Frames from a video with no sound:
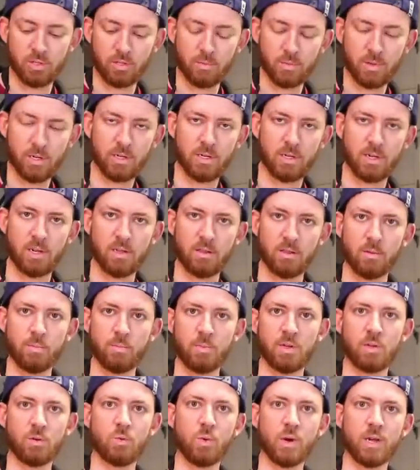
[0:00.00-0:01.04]
something in the
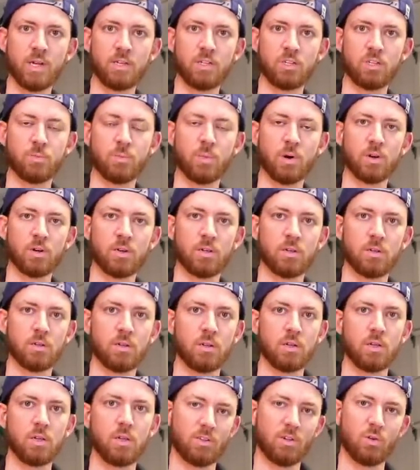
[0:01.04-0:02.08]
mid-range market
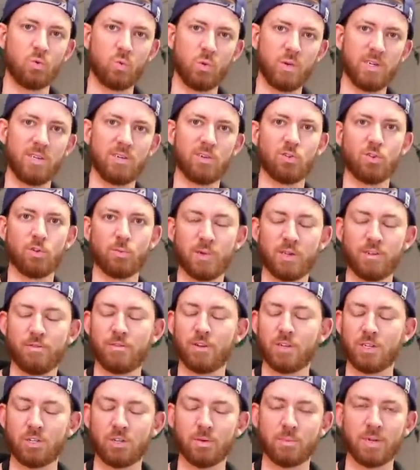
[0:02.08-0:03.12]
so we normie
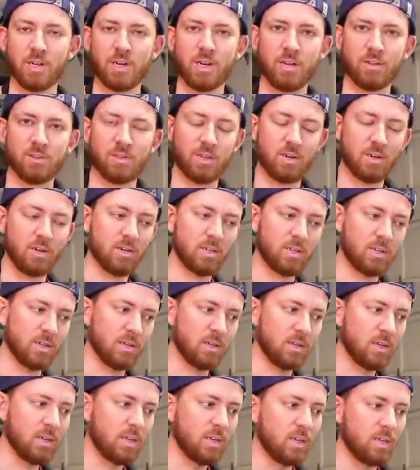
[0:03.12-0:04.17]
fishermen out there
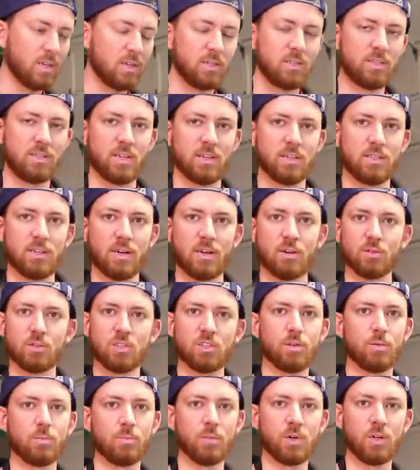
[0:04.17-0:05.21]
can test out
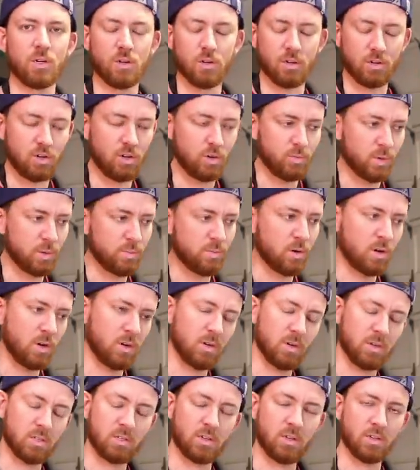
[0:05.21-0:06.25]
some Okuma
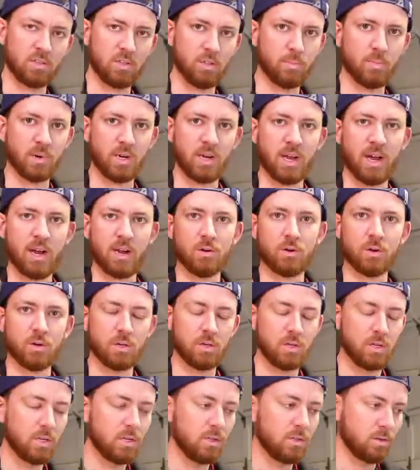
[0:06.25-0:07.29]
products, because the Mackeral
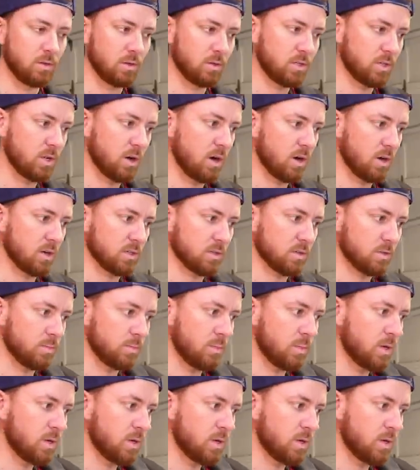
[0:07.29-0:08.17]
looks awesome.